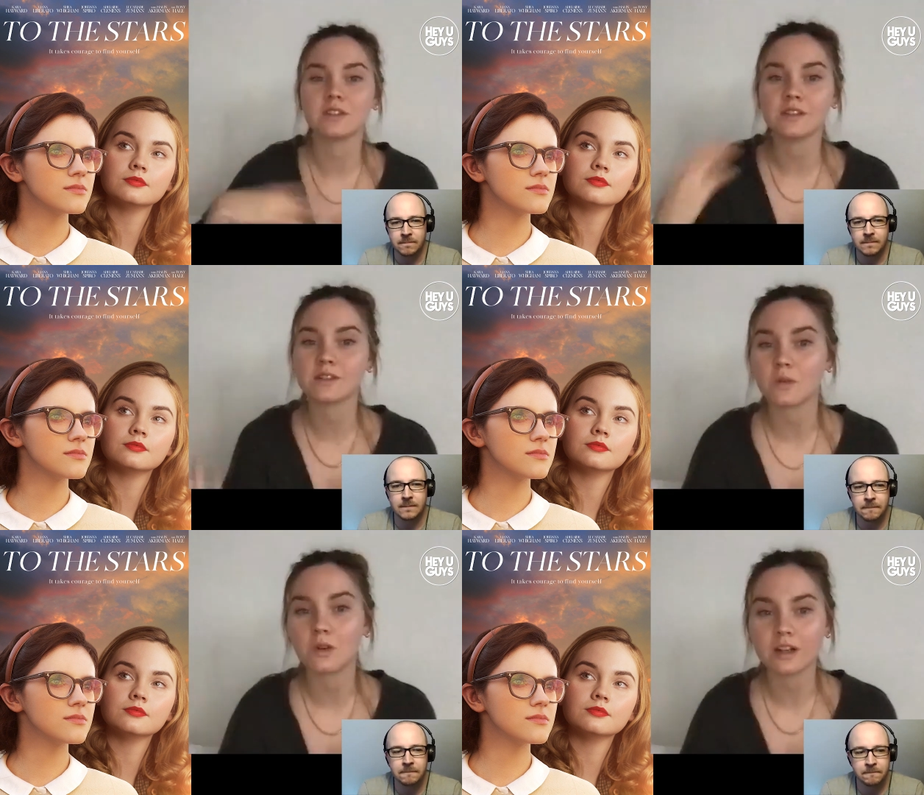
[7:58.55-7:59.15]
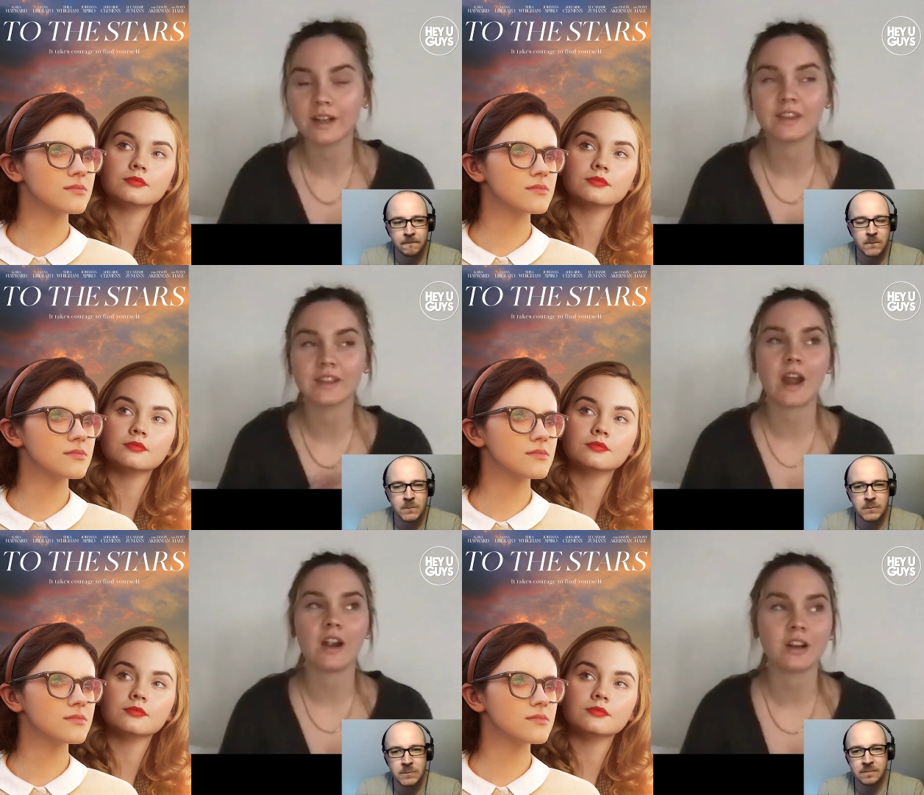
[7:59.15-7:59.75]
Speaker 1: story and the
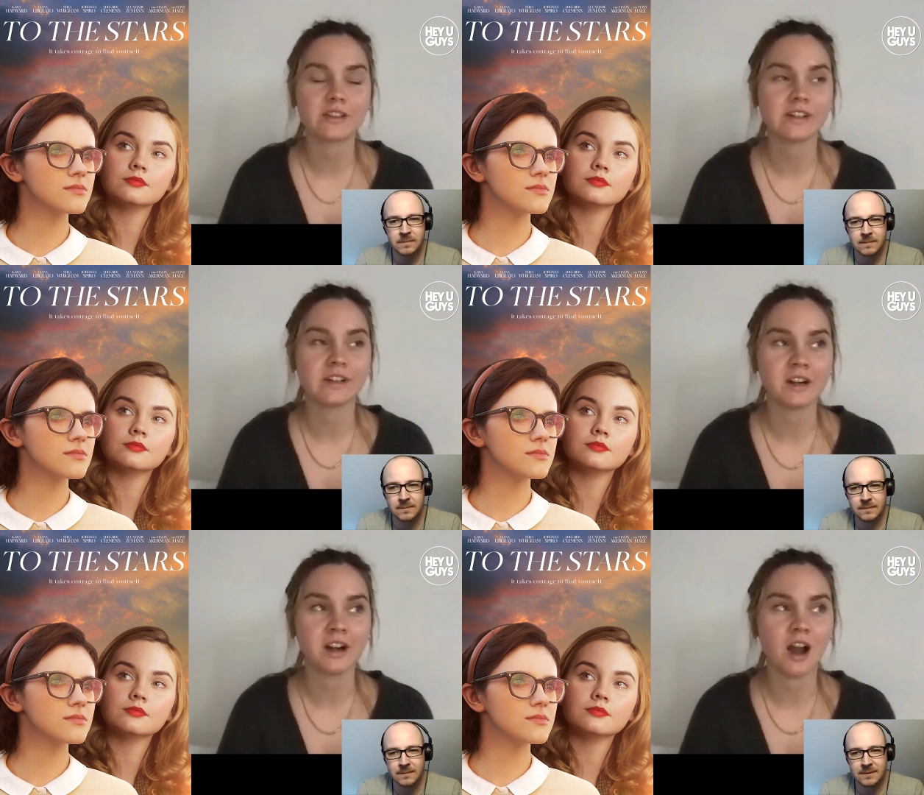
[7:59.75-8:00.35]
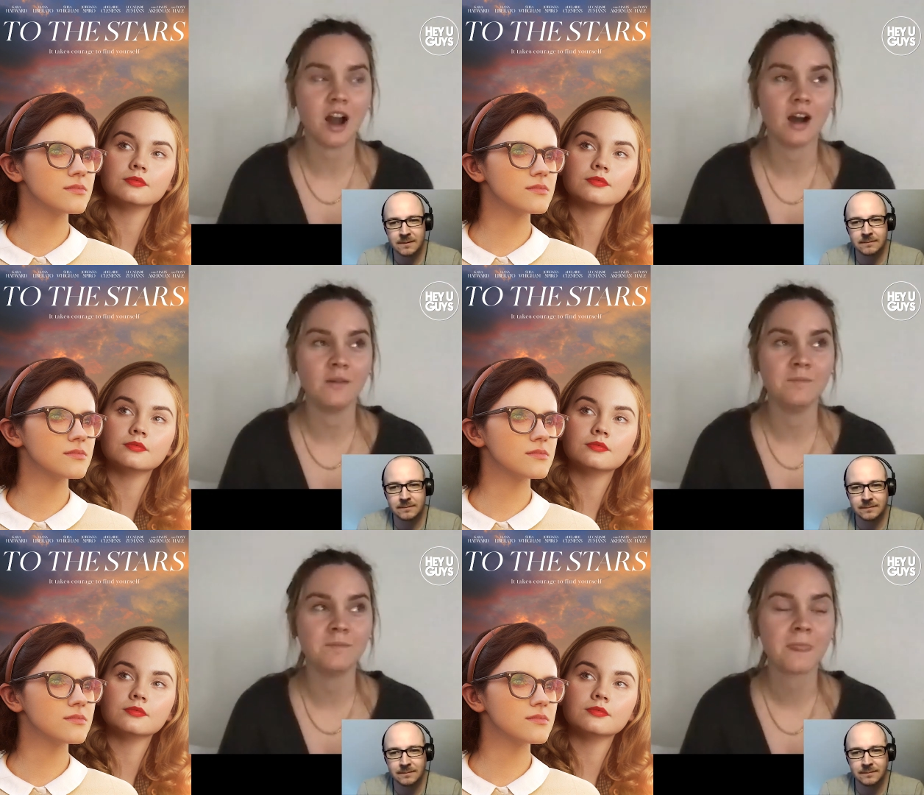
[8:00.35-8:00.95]
character
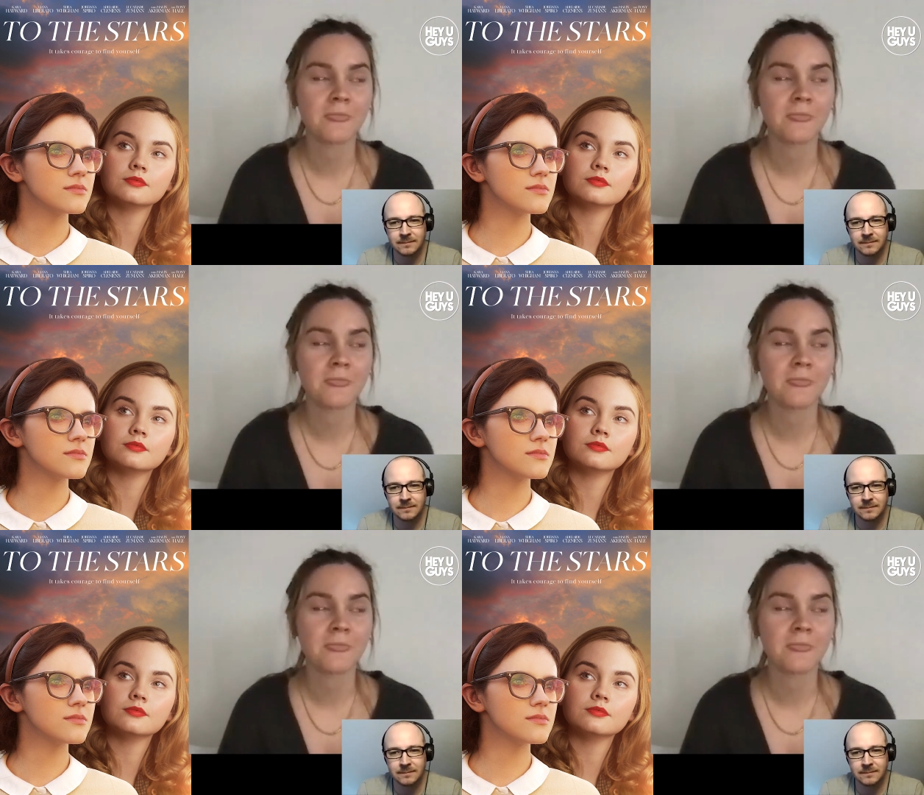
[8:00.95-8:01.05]
um,